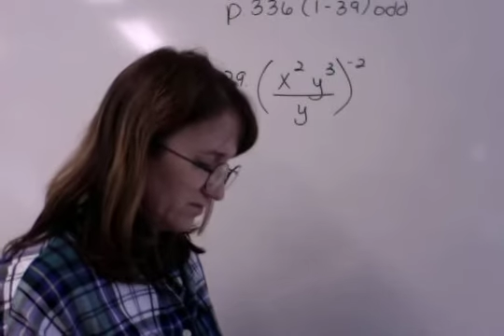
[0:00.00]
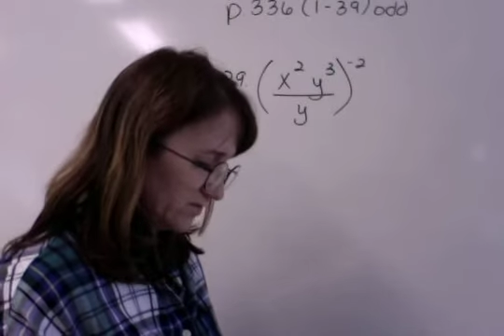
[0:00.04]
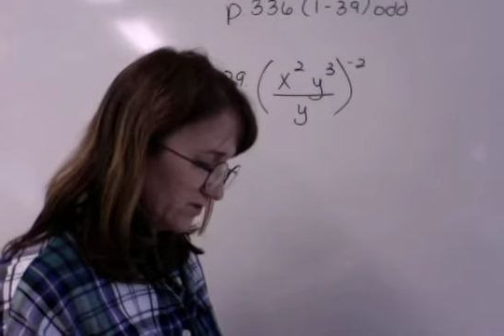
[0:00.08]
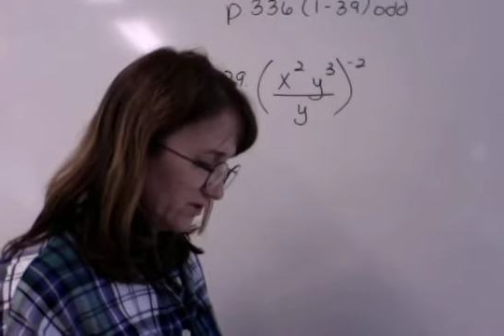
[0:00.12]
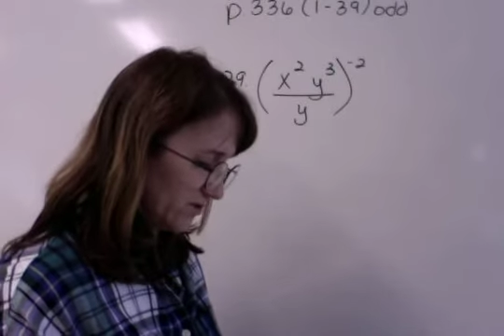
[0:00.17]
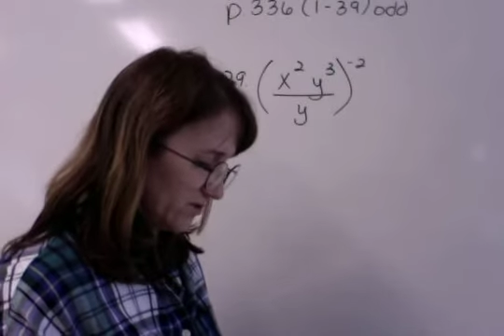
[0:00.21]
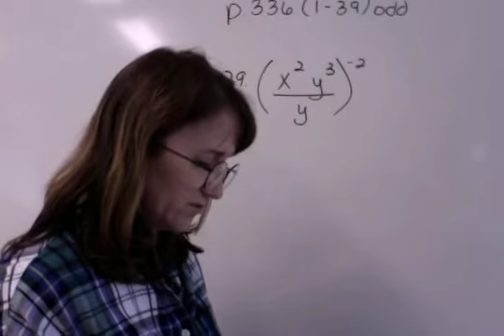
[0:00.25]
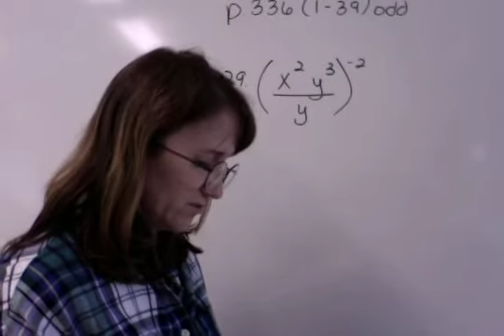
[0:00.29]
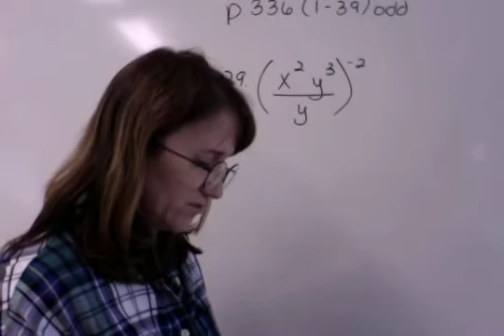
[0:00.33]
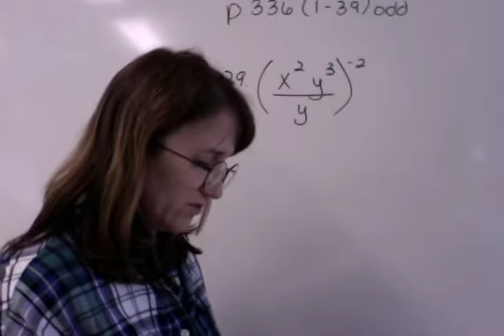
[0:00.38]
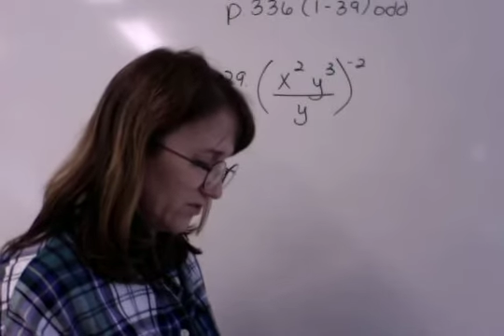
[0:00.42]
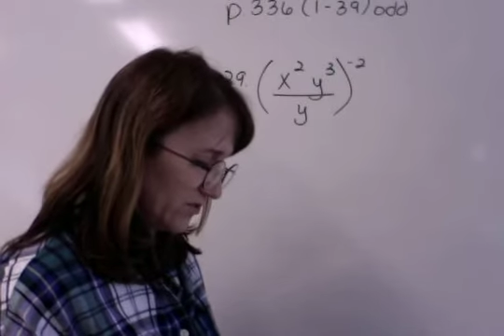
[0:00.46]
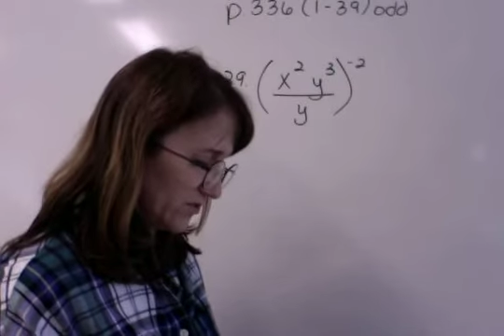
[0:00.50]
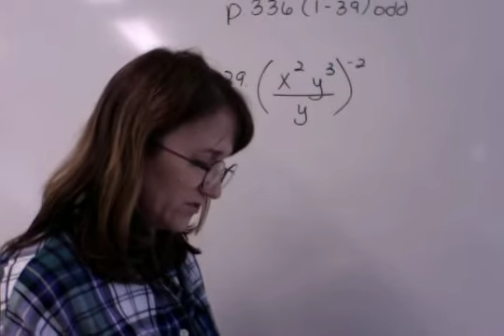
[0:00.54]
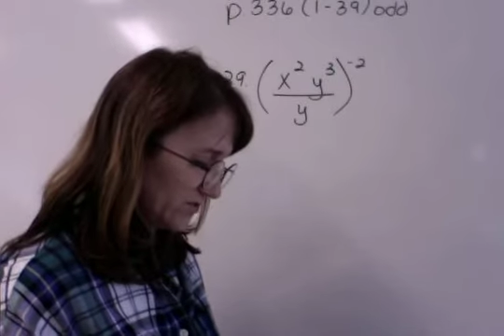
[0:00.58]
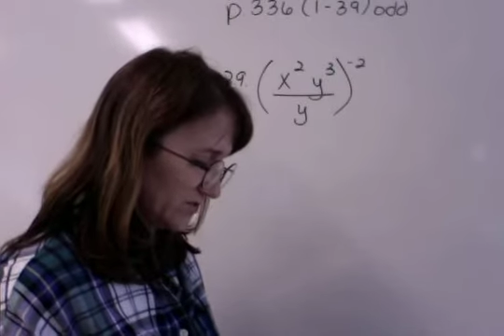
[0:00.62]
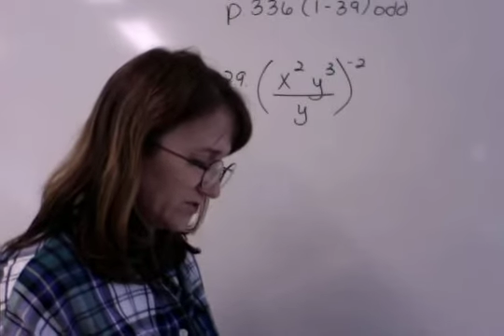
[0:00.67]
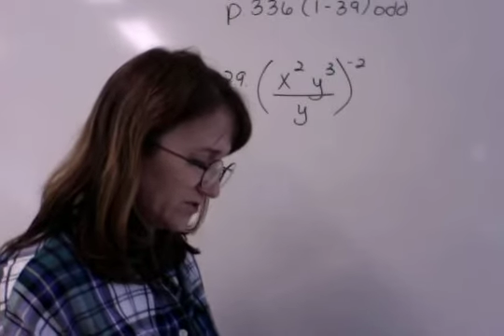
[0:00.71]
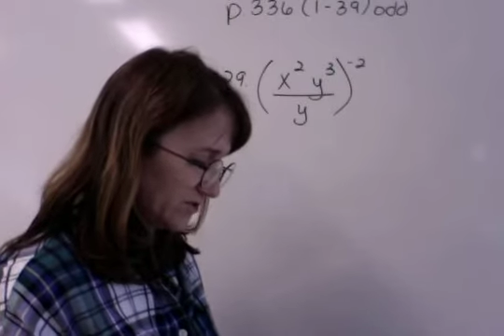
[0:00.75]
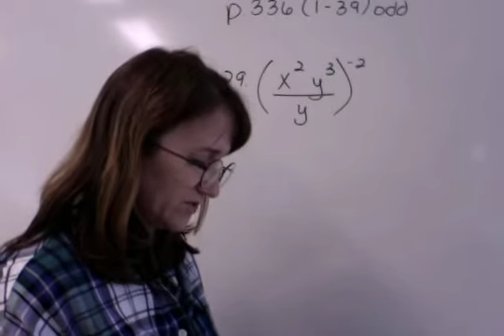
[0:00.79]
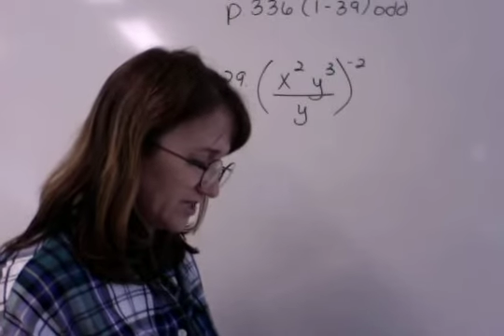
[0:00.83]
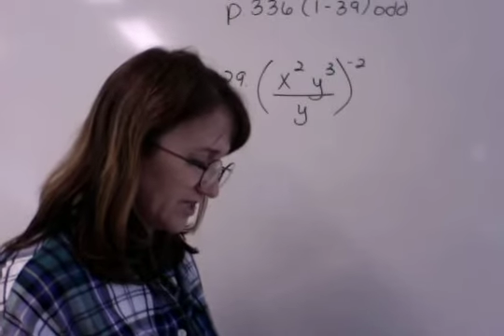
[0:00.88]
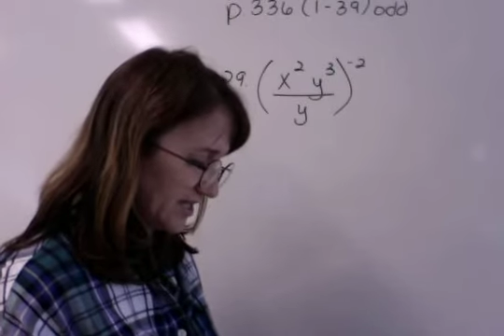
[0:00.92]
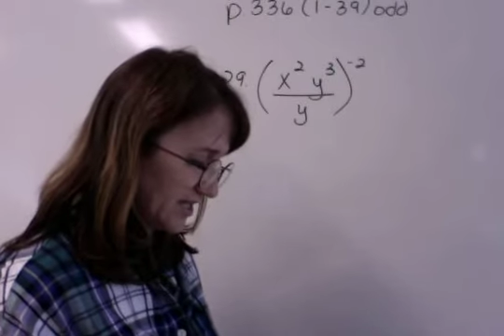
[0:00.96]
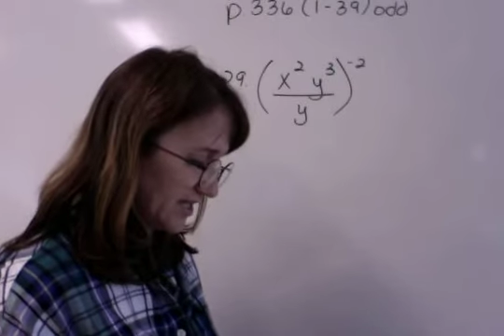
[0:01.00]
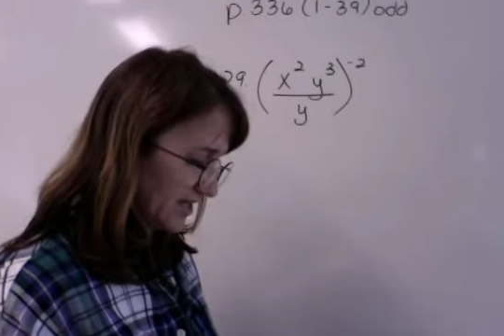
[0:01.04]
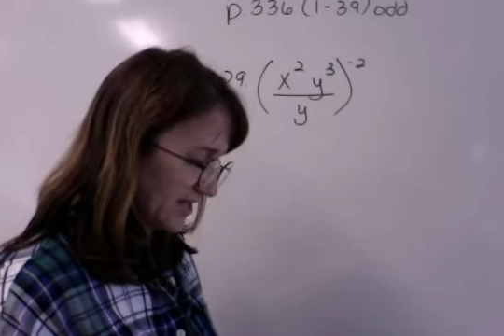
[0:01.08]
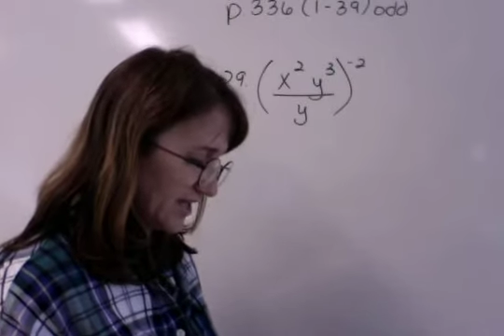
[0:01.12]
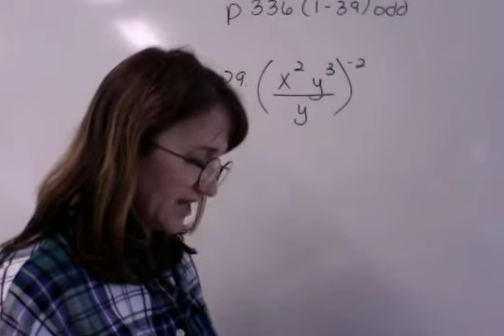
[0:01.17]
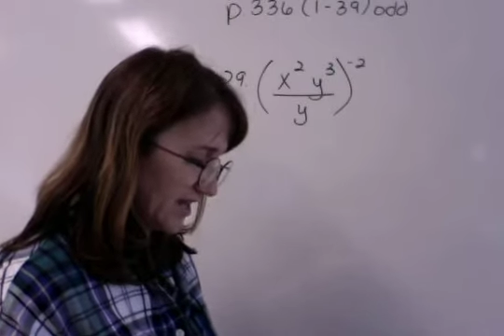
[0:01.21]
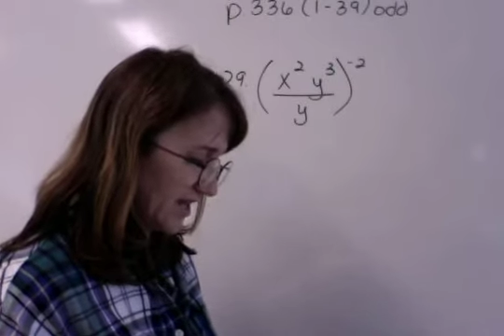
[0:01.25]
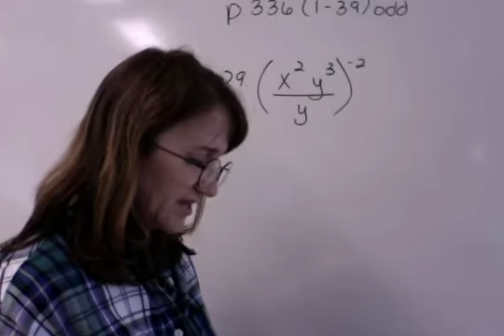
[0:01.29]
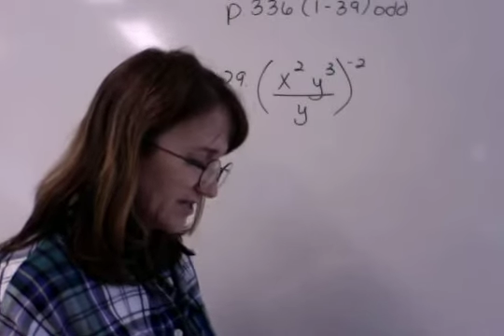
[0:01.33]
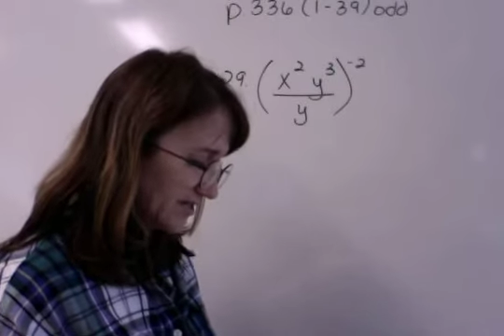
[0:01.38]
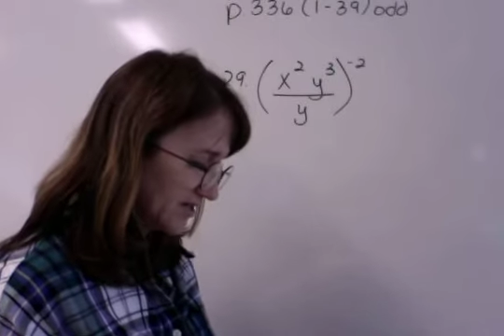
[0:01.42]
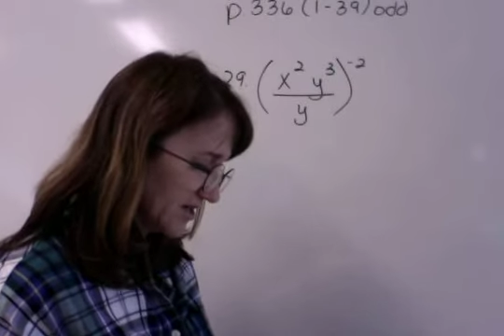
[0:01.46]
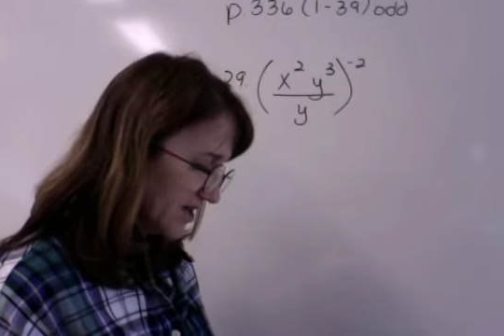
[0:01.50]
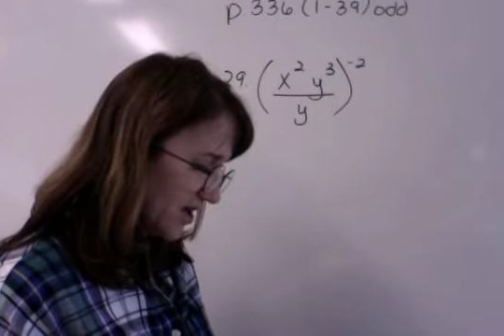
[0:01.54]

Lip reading: you want to say that.